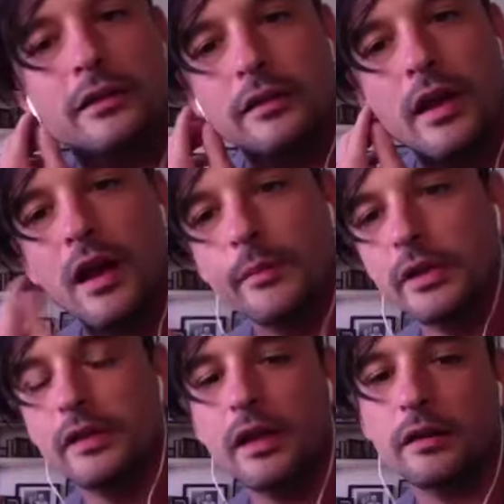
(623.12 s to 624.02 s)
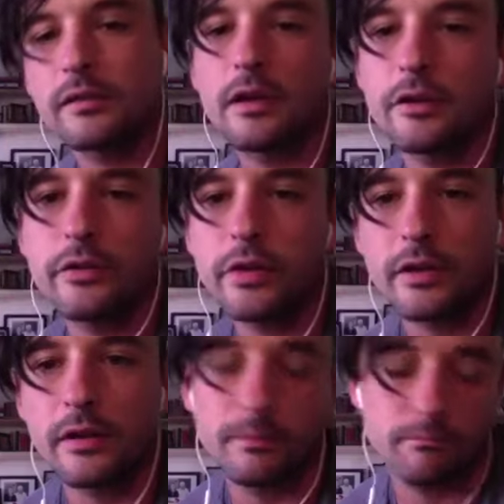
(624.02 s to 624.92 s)
Yeah, I mean that that you hit
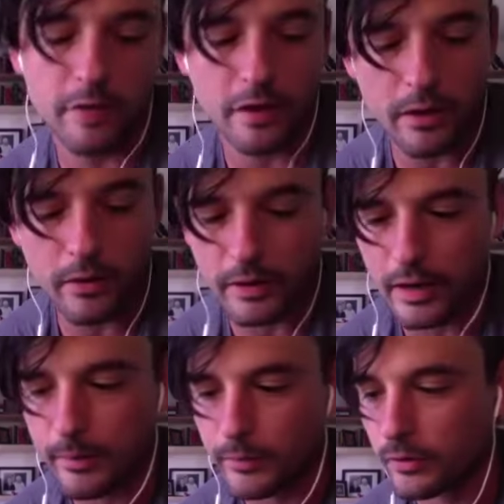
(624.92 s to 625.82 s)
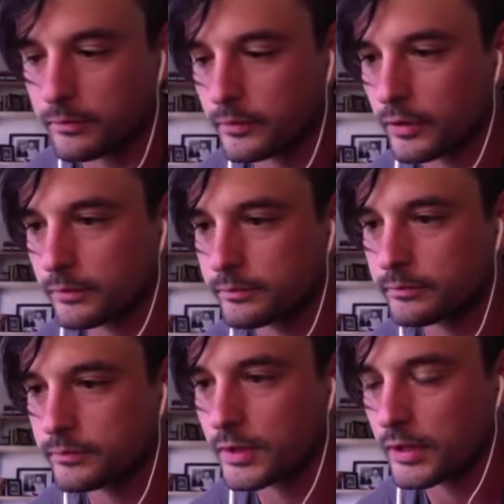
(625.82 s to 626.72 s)
the, the nail on the hammer, or
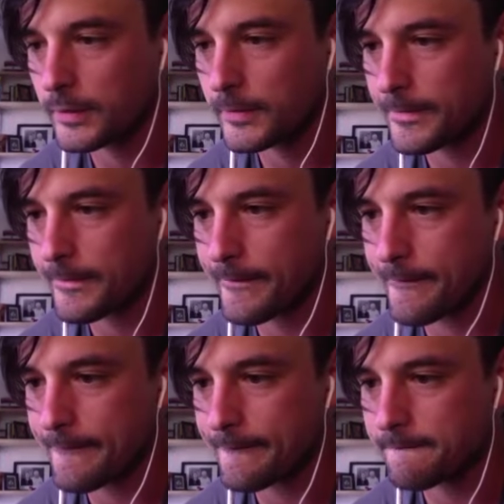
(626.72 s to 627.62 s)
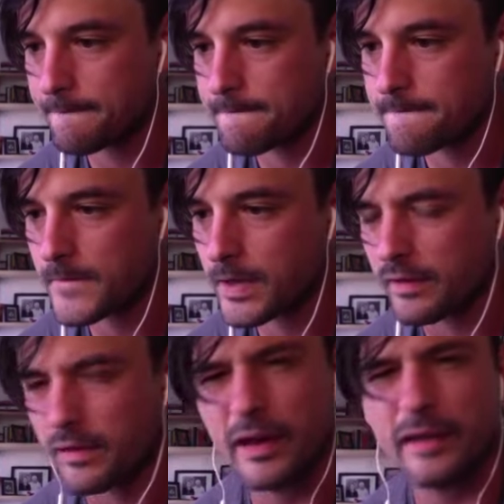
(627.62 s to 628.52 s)
uh,
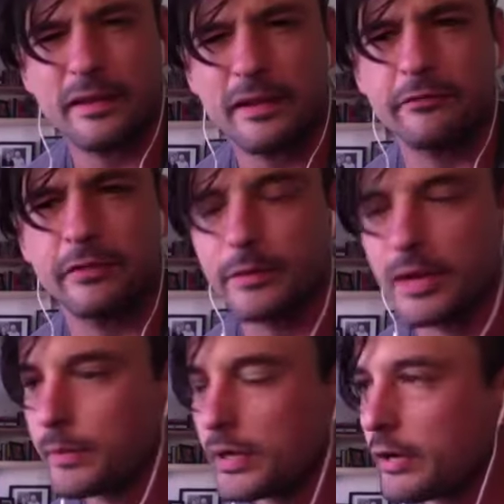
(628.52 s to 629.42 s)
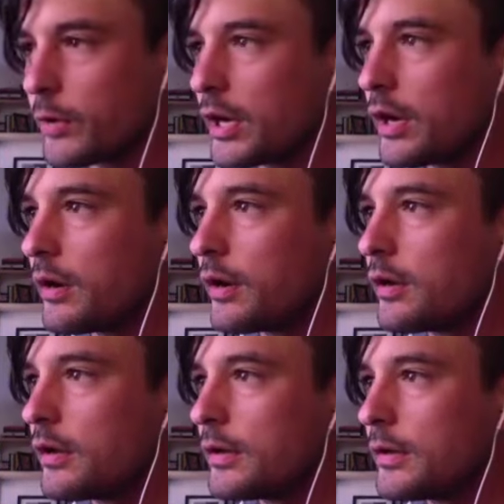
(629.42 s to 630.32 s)
I think I flipped that. But anyway, uh,
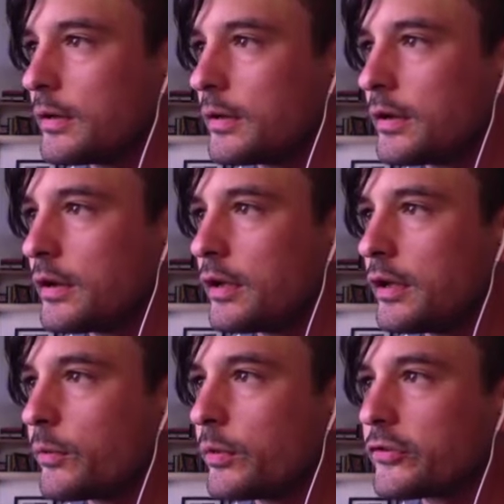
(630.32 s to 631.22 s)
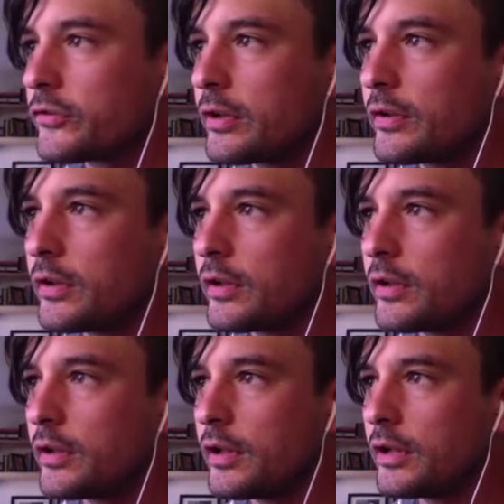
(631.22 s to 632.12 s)
yeah, it was.
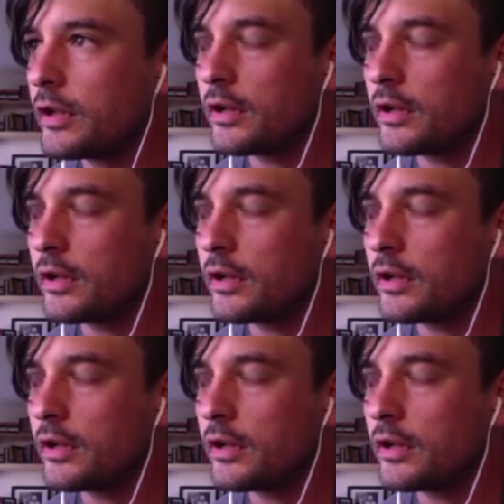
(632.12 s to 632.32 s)
It,